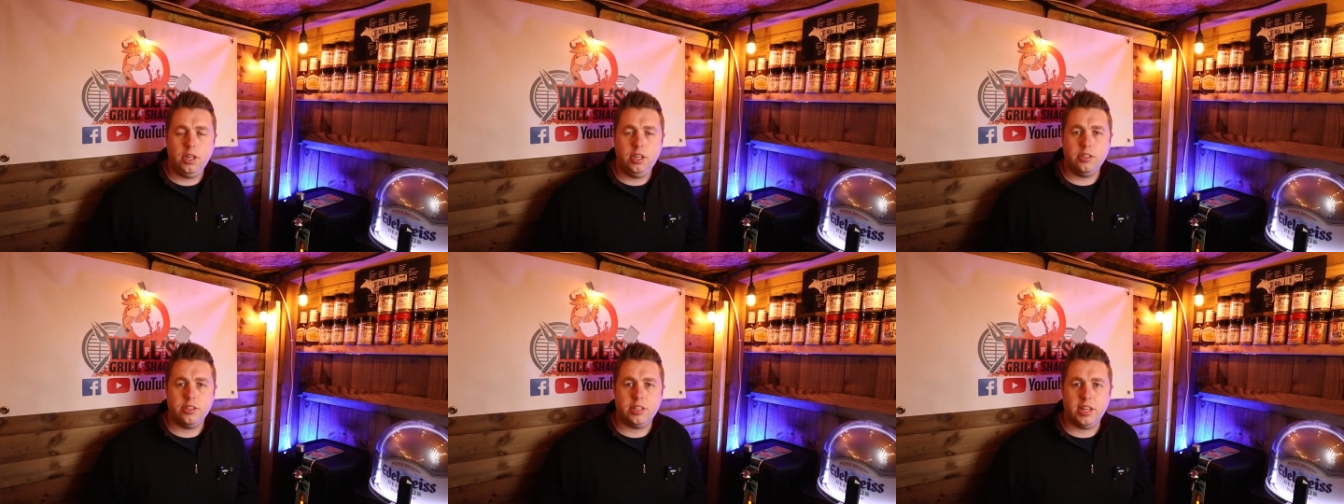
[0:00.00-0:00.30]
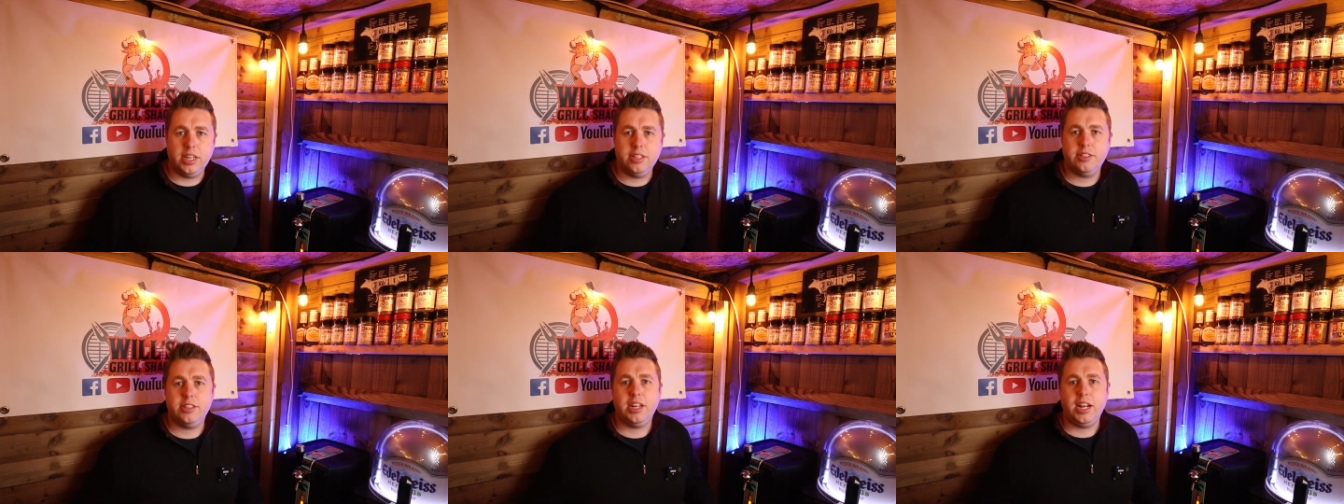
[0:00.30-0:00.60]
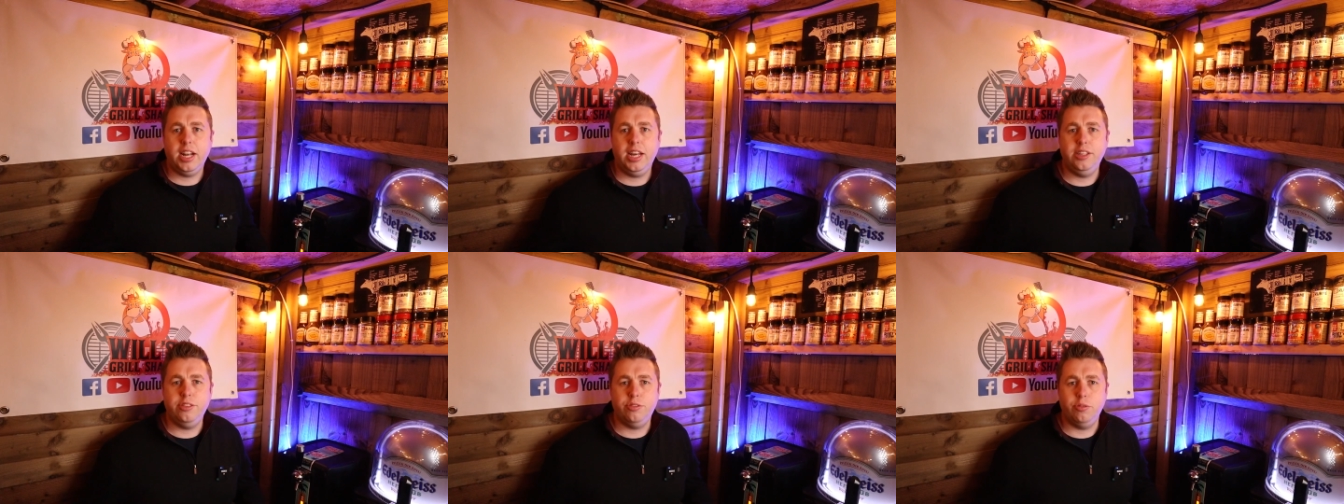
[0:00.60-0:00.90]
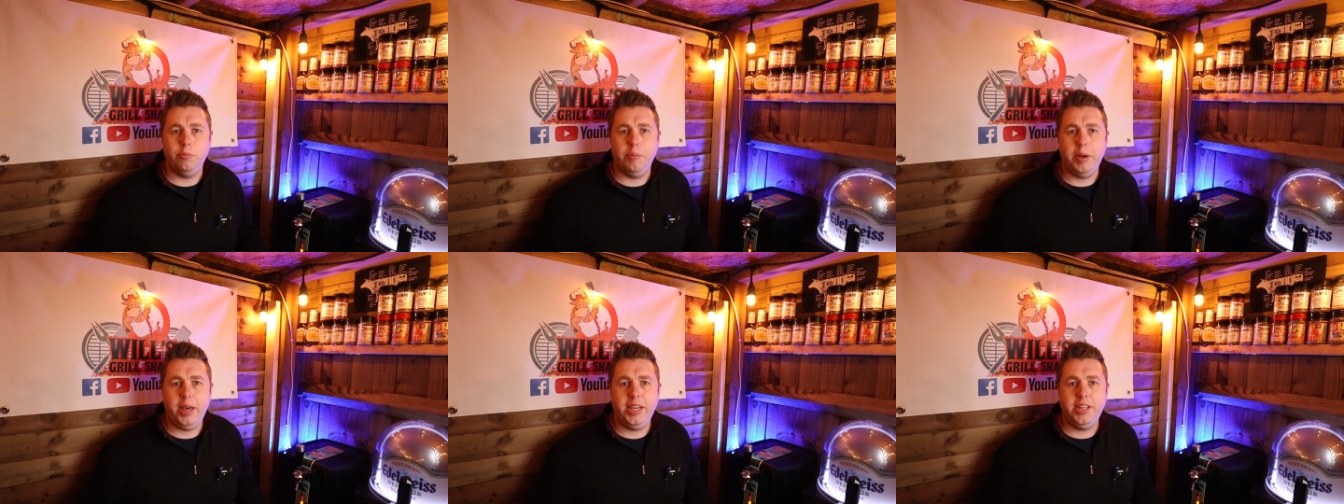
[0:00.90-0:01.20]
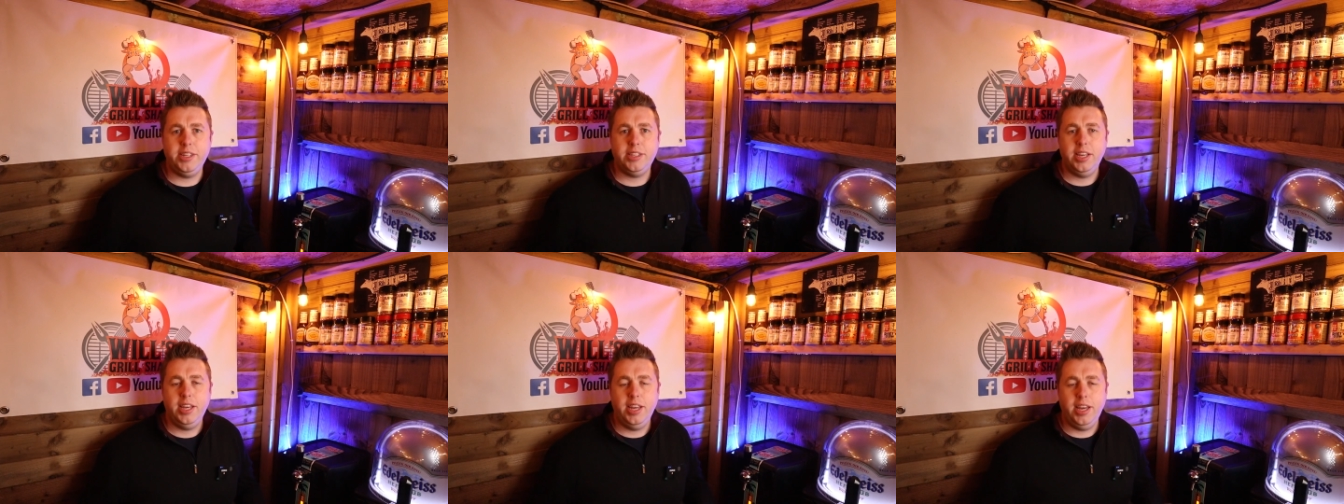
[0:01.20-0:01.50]
So that's the glaze all
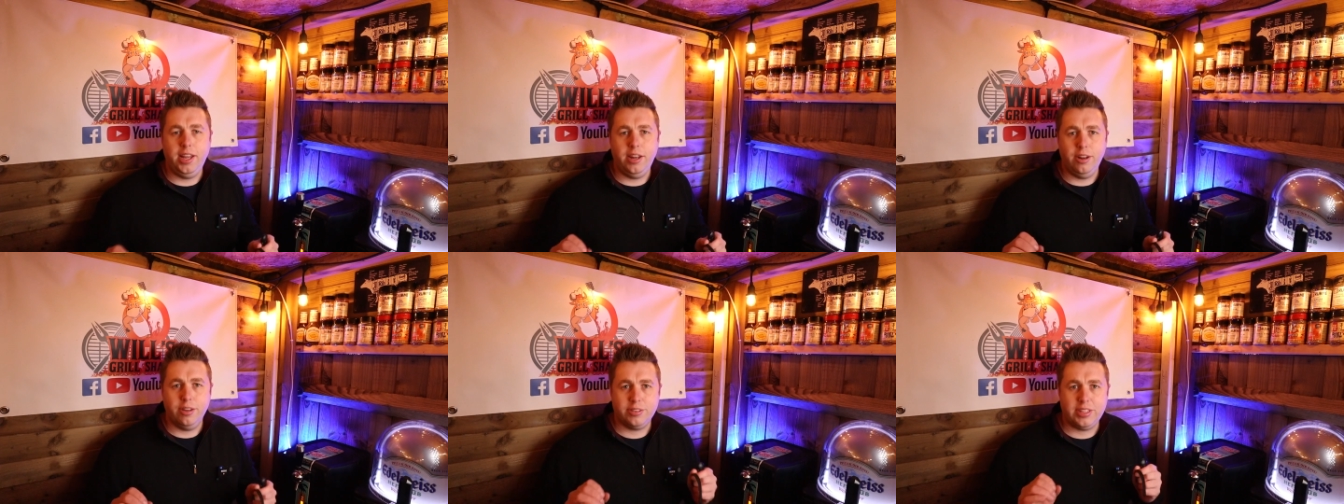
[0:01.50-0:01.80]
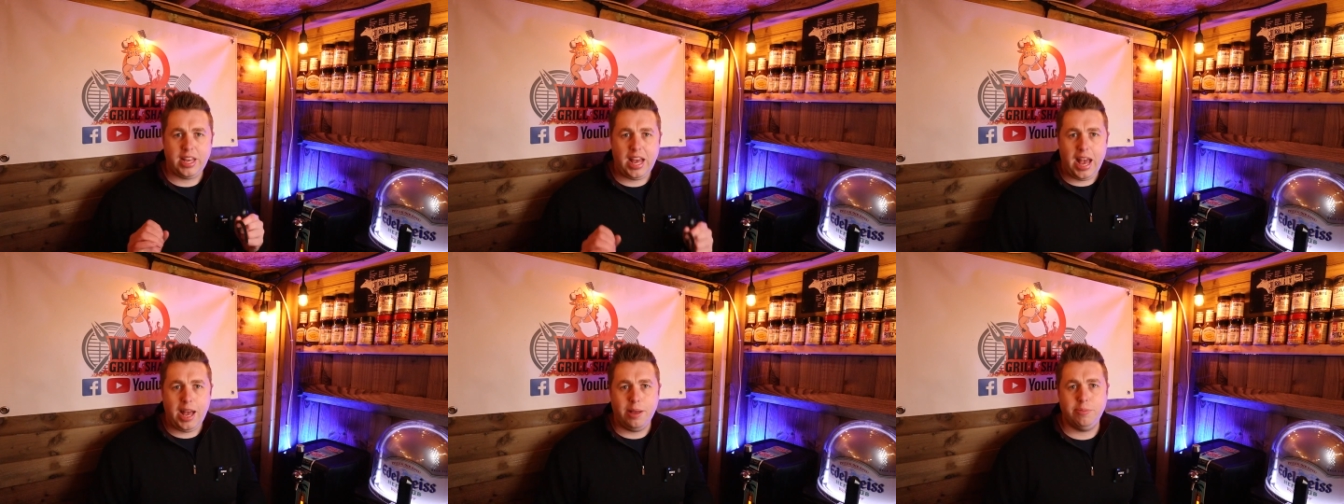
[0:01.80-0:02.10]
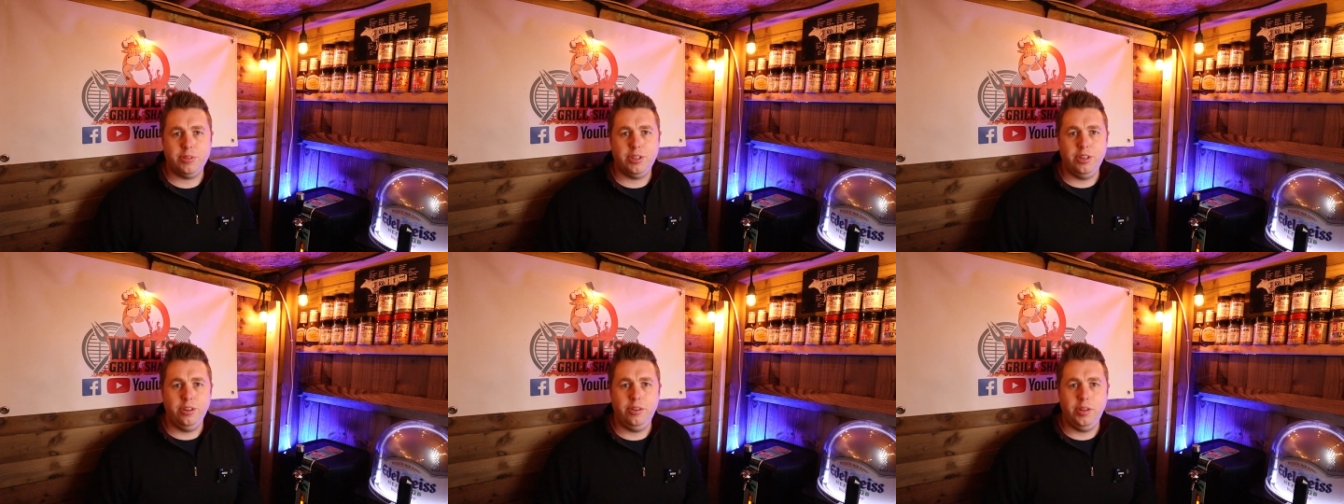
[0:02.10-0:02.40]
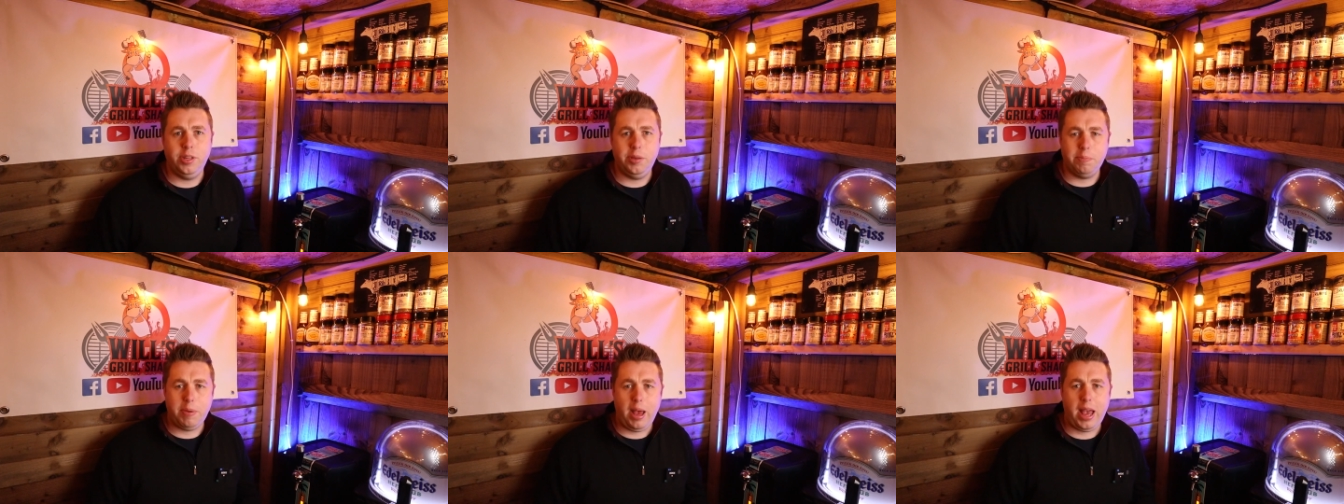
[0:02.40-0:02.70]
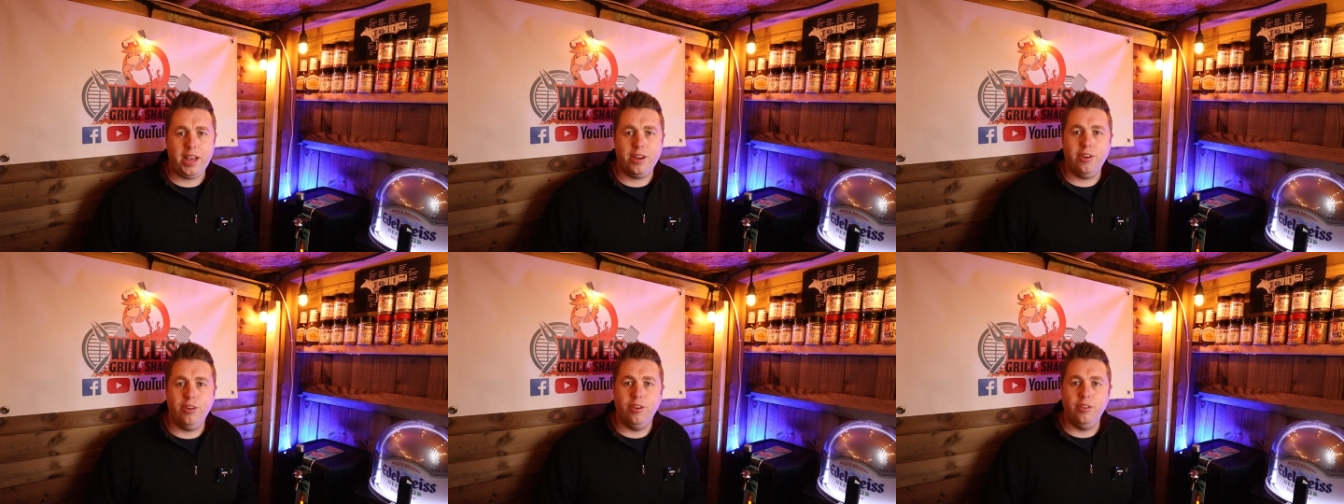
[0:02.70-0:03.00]
made. It looks absolutely
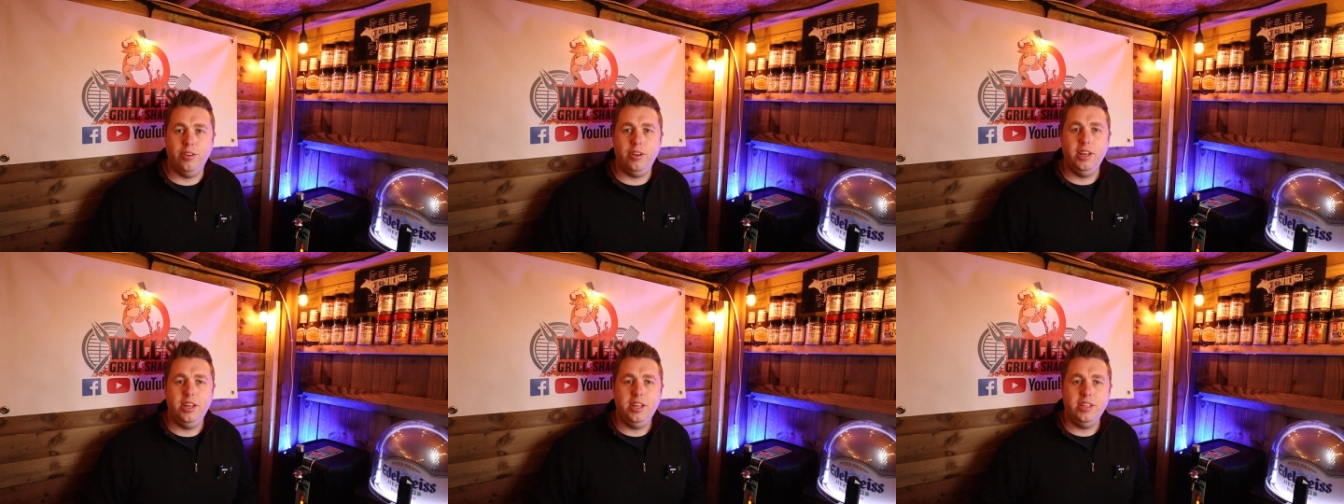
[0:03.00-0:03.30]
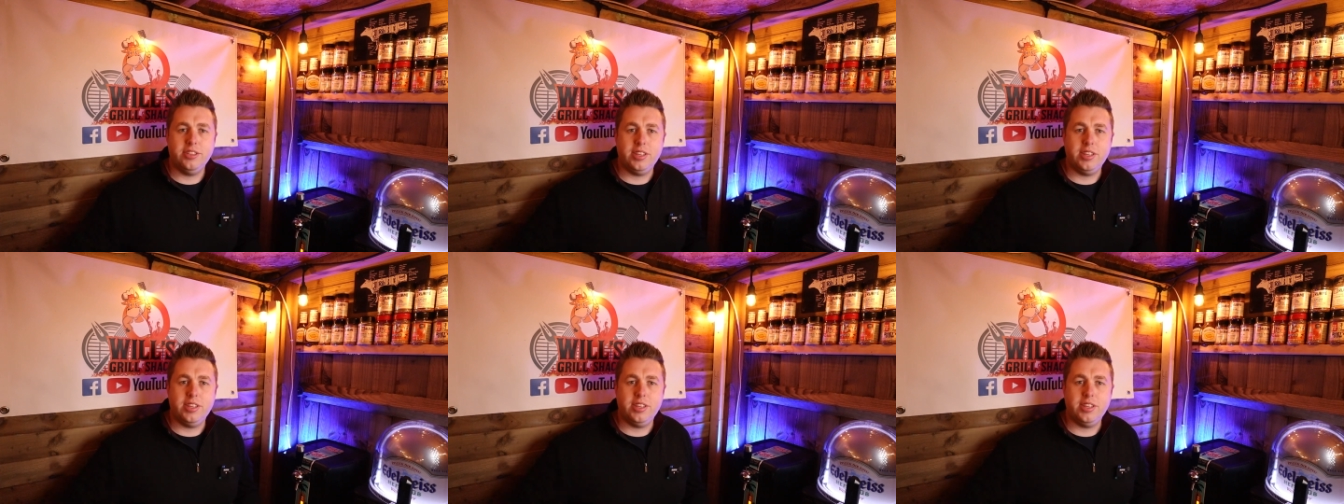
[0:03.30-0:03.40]
bang on.